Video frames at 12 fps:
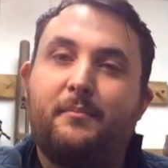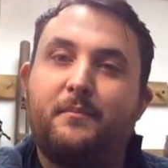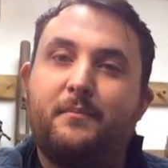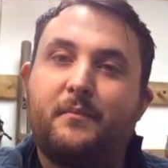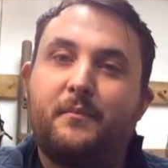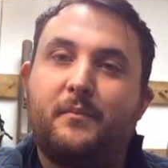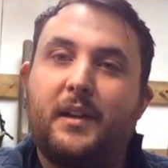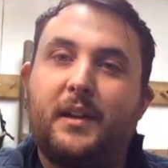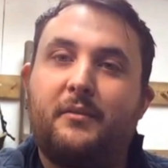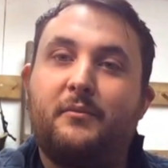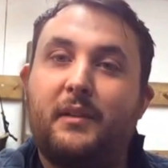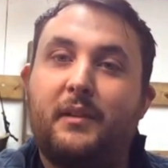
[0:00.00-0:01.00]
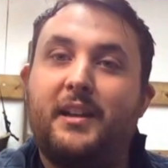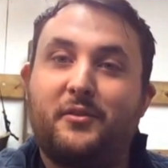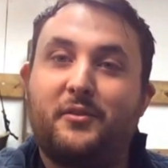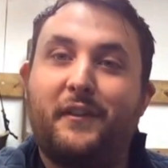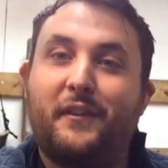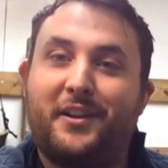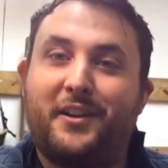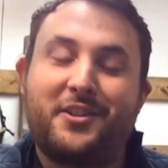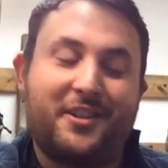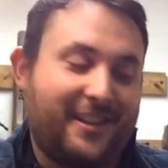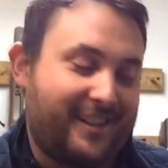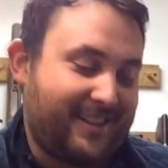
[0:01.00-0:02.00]
um, when when it's all
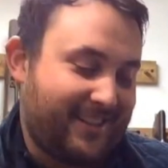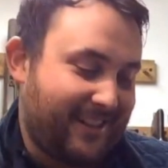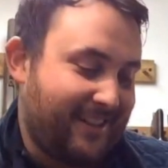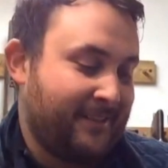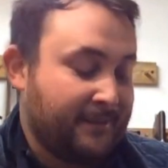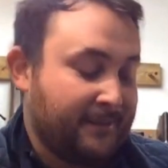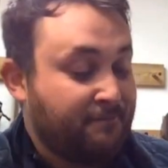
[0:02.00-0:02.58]
functioning. So